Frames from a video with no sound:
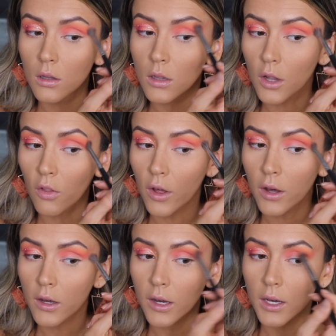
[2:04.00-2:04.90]
the
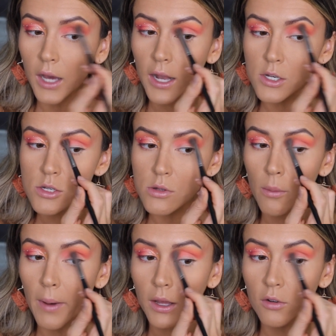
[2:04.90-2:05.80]
look. Kind of just go
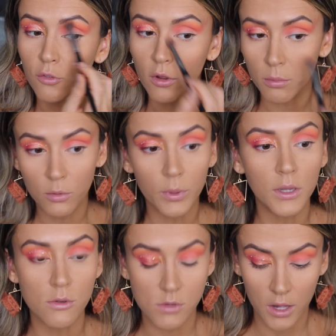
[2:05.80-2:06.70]
back and forth between
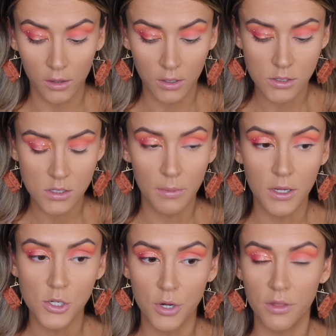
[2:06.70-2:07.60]
those colors to
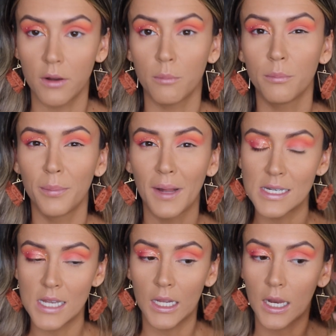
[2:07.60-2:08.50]
make sure they're
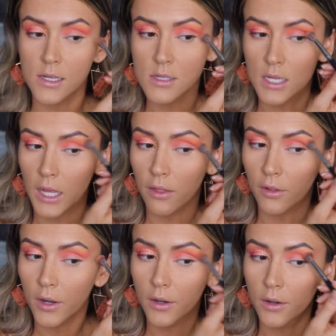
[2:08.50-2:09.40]
blending nice
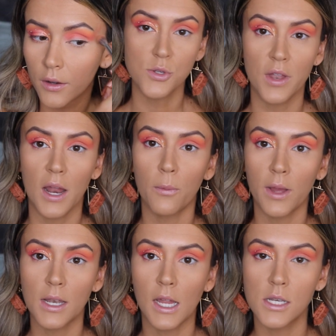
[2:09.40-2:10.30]
together. So then I
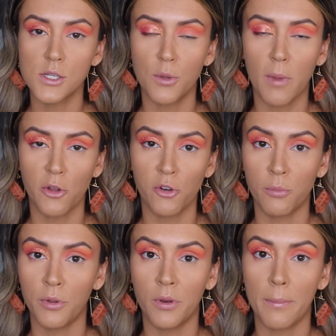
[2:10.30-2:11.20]
went into my
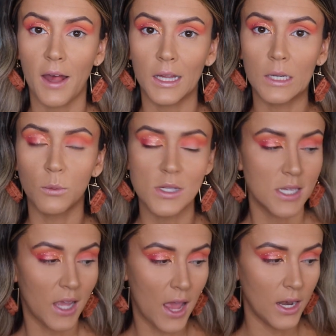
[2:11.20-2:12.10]
Huda Beauty palette once
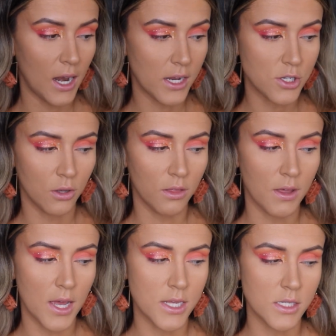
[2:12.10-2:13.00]
again, and I took
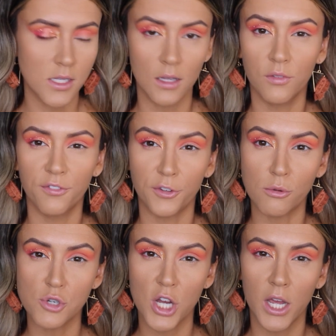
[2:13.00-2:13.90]
this
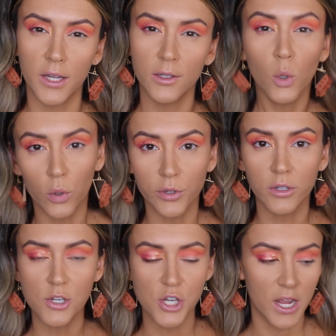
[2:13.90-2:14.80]
fuchsia
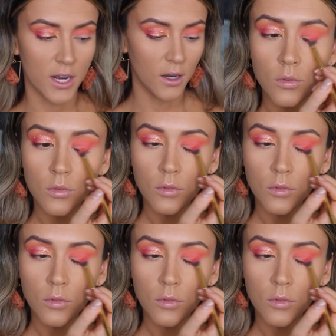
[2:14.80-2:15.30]
coral shade.